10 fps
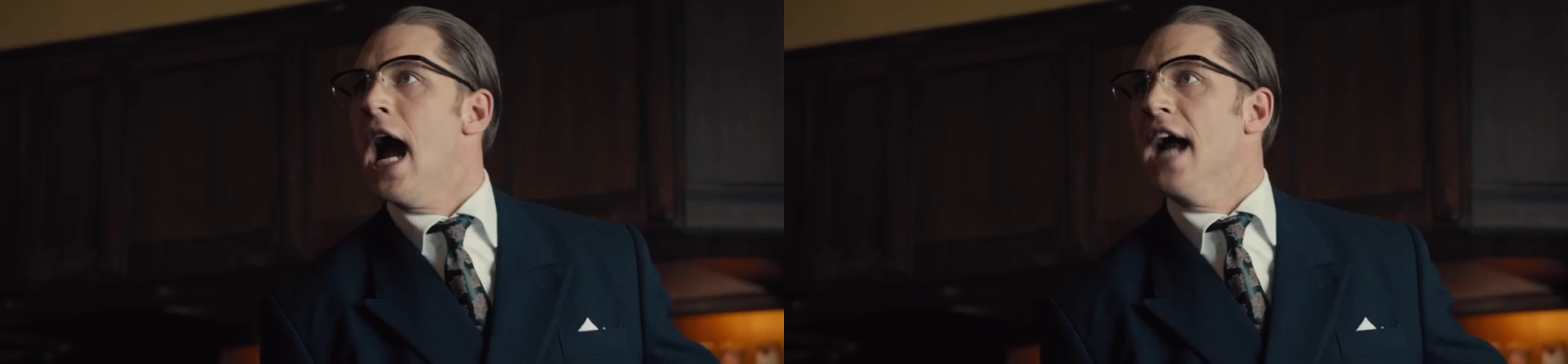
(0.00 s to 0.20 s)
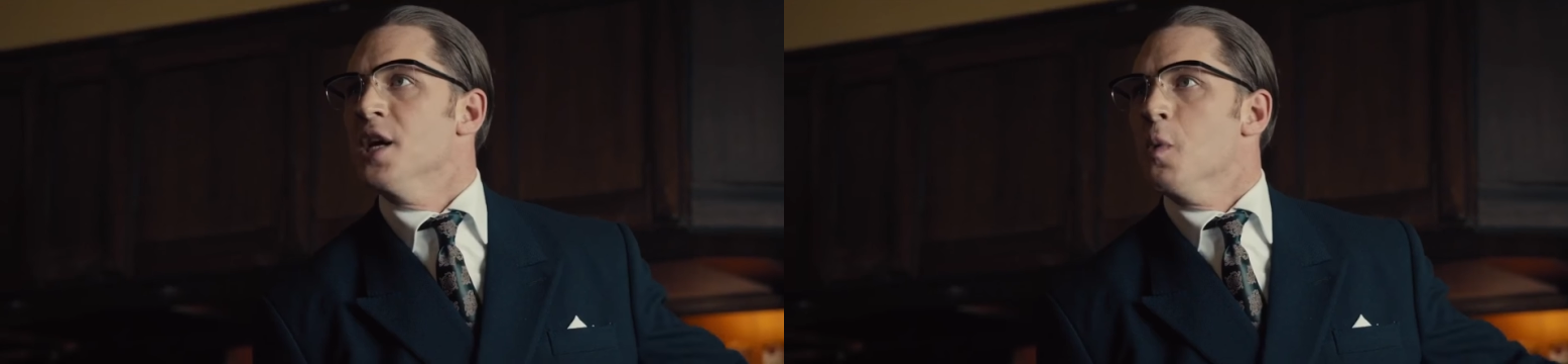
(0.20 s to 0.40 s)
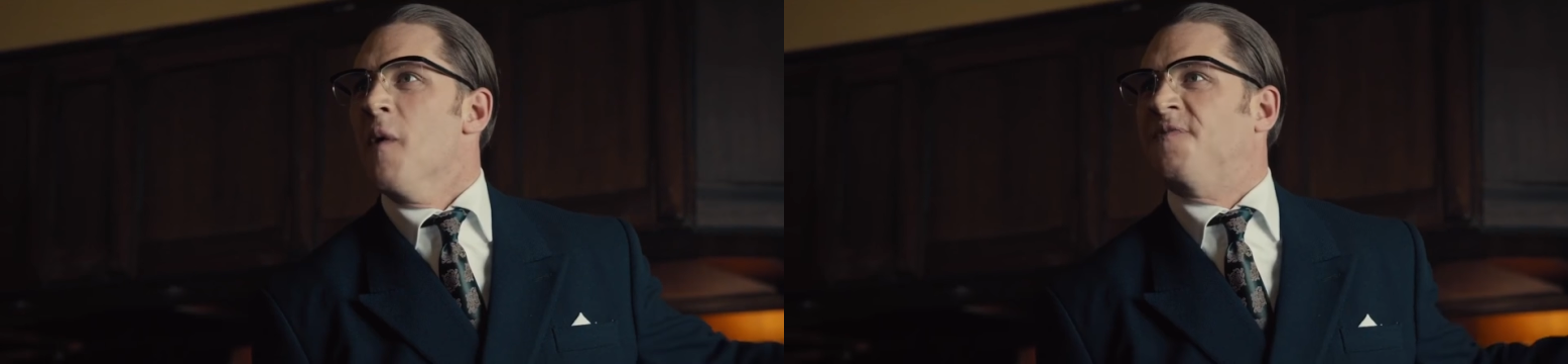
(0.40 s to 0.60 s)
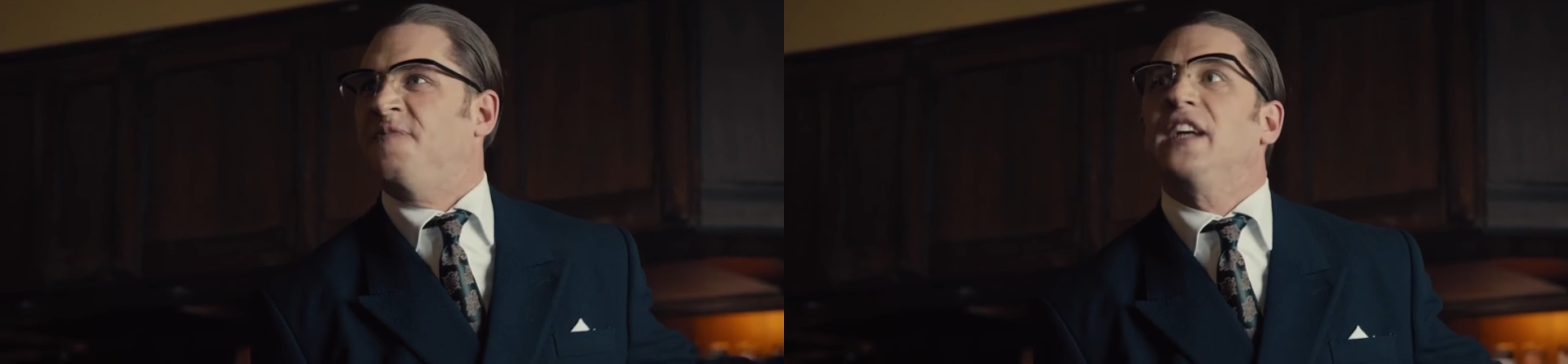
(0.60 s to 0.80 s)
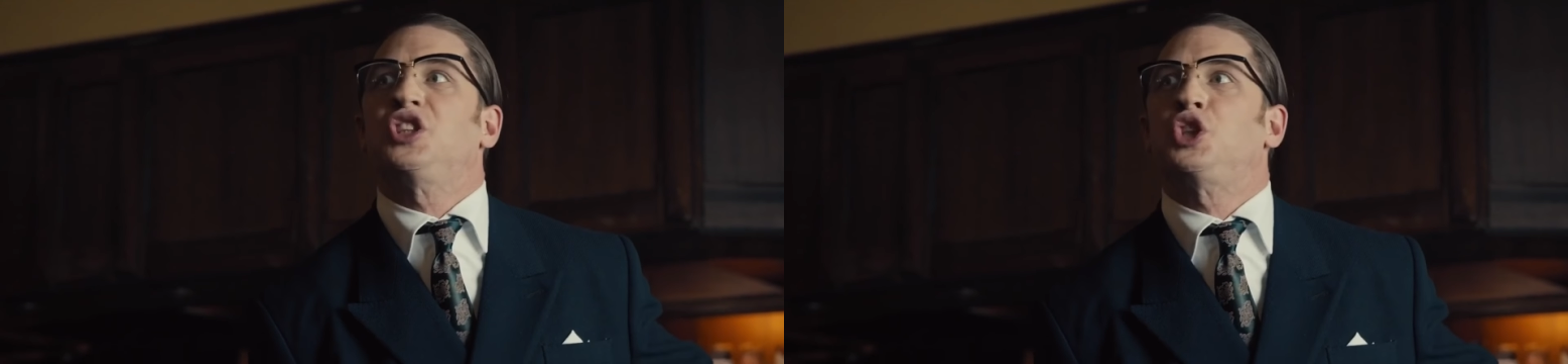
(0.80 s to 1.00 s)
and you will
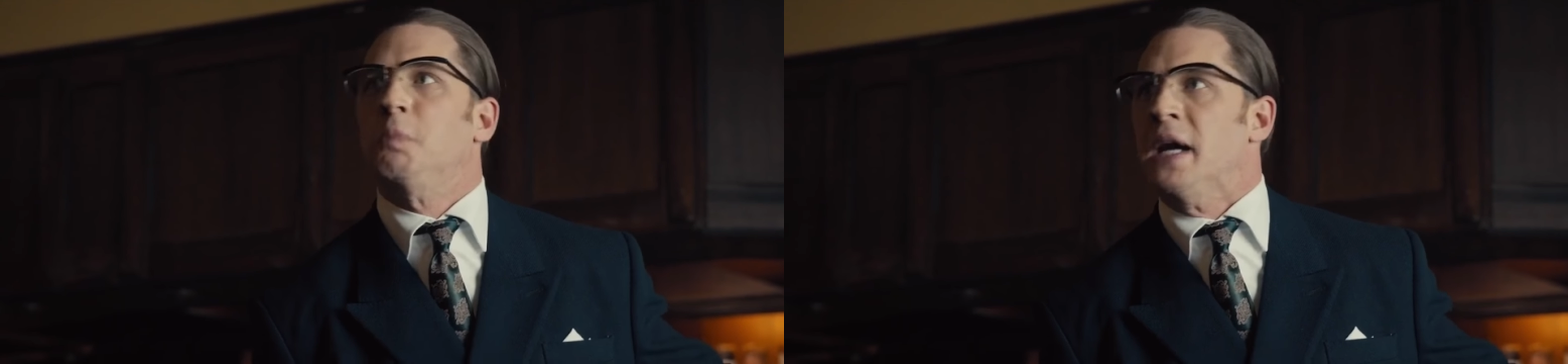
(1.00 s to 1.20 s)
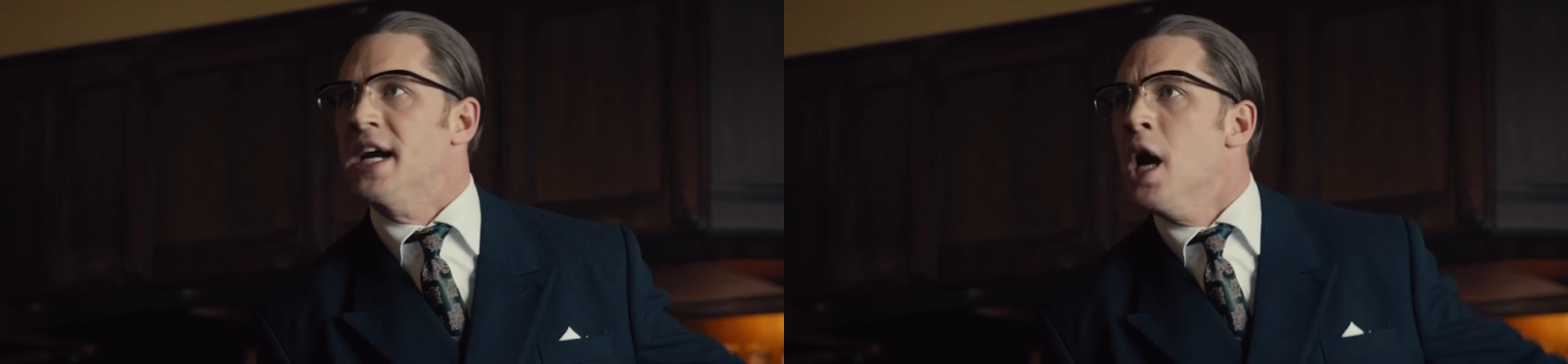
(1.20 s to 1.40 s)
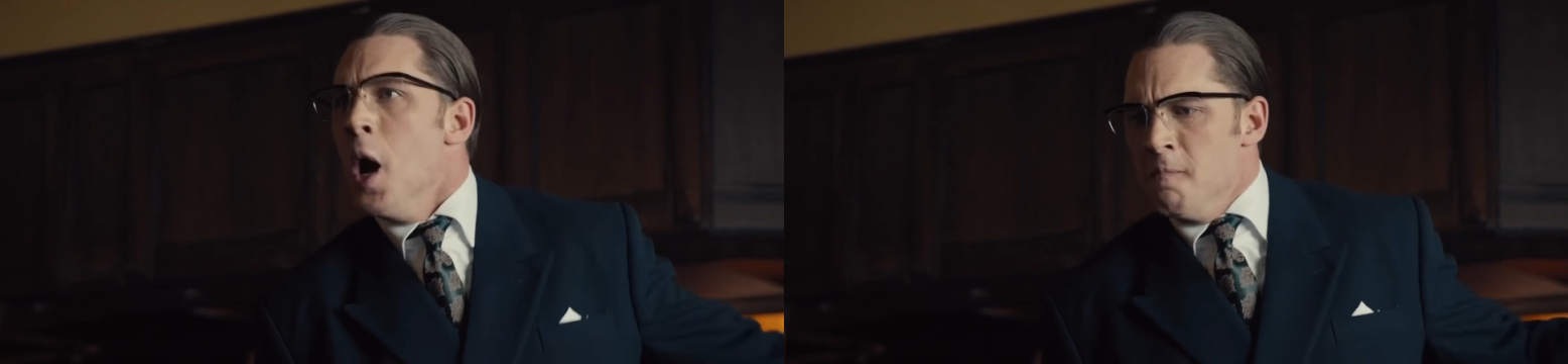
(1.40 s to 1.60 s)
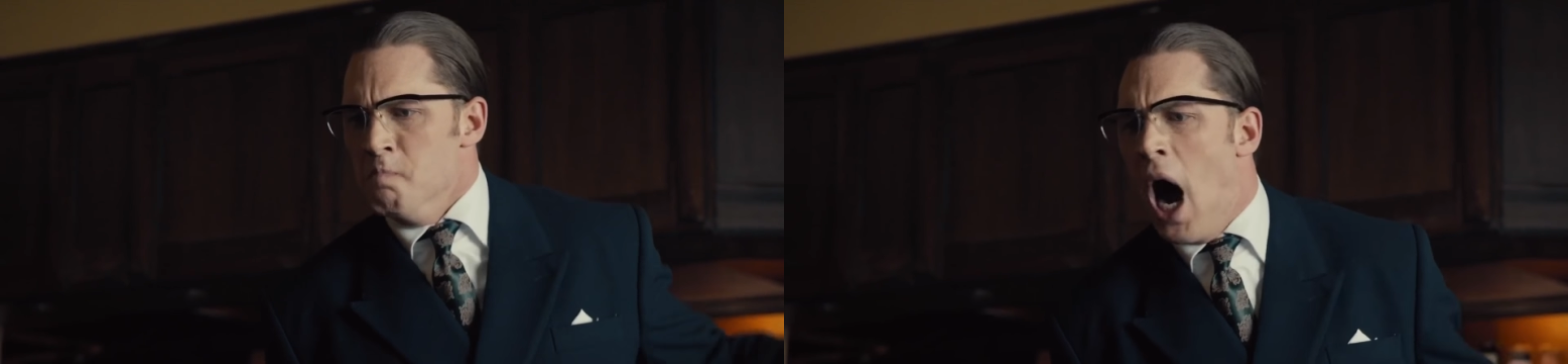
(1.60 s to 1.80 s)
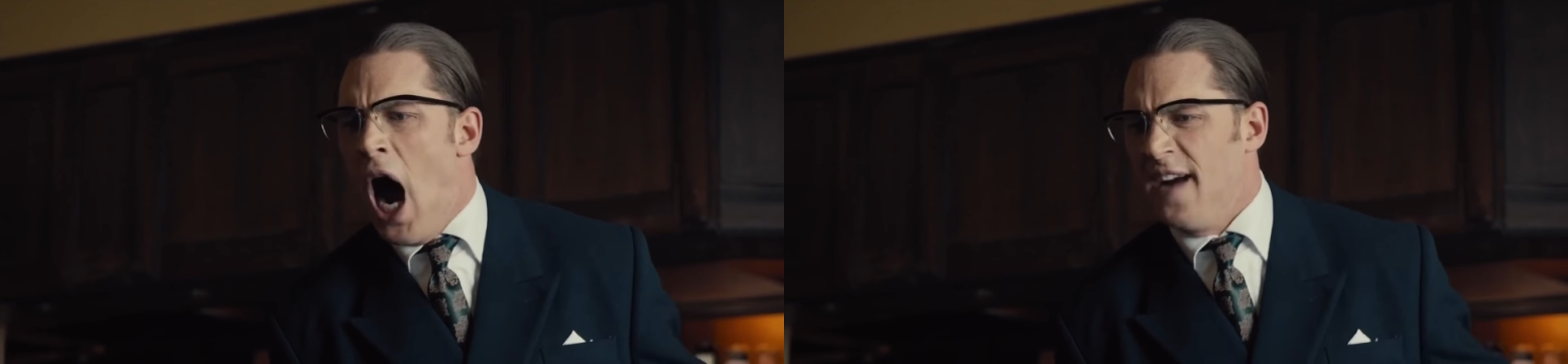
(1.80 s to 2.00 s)
fetch me
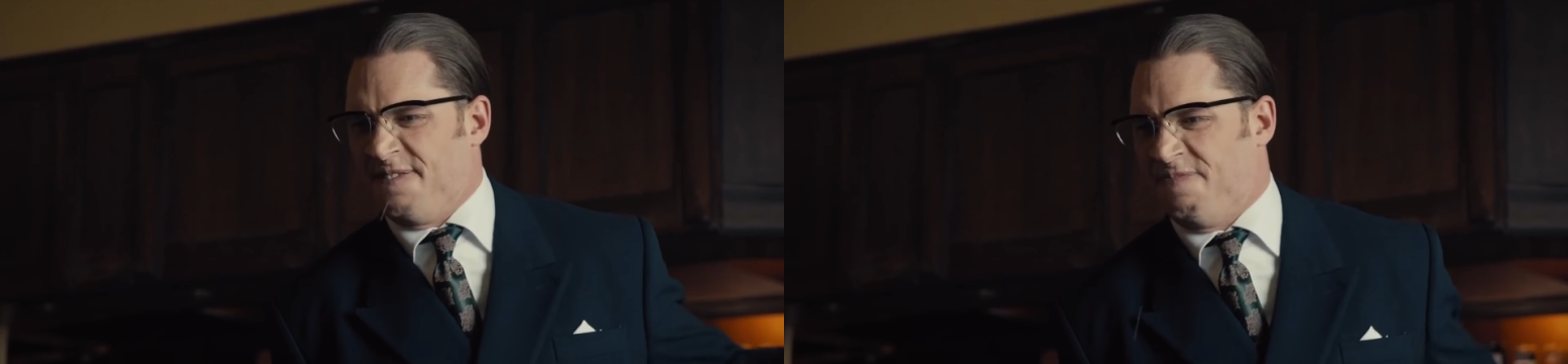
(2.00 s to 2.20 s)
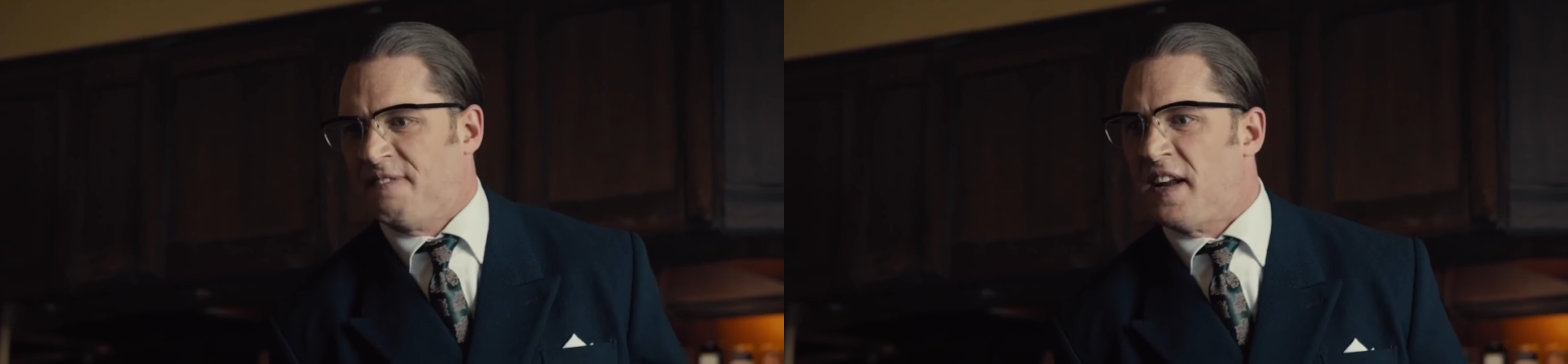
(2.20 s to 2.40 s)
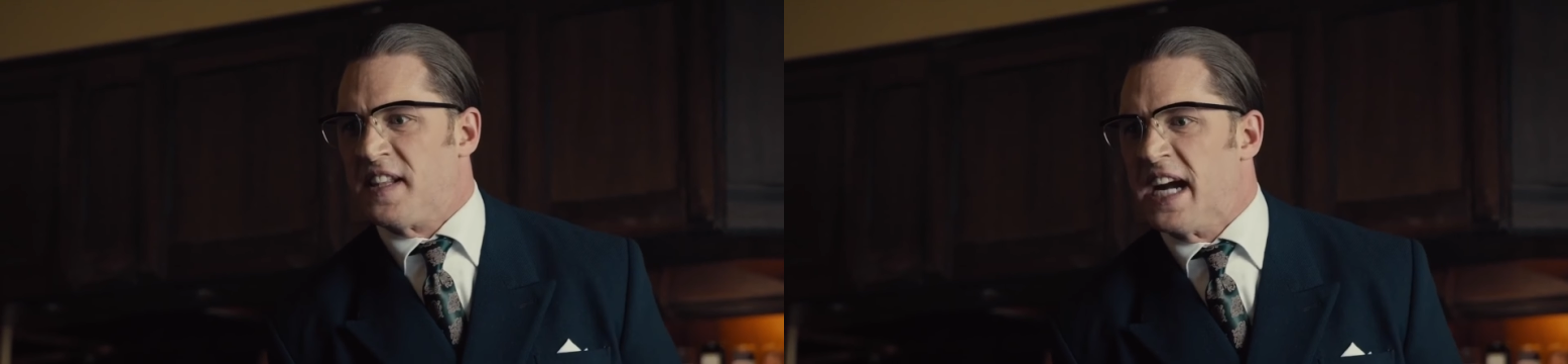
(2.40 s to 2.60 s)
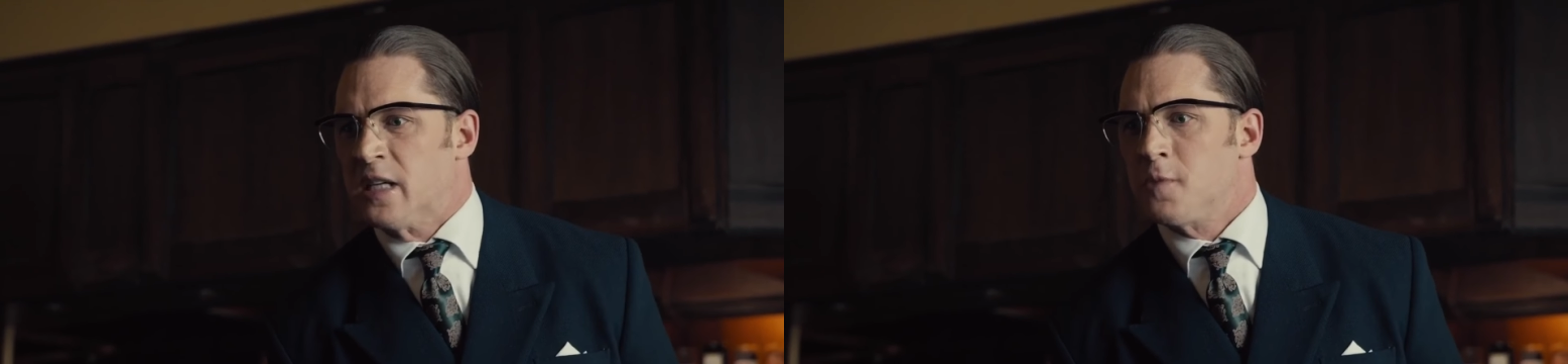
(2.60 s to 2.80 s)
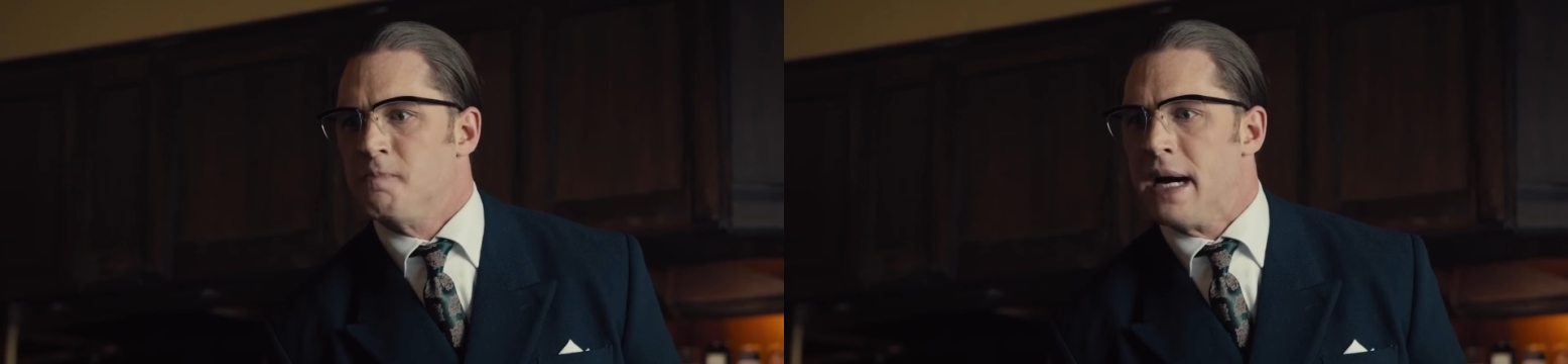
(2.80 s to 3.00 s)
my £50,000.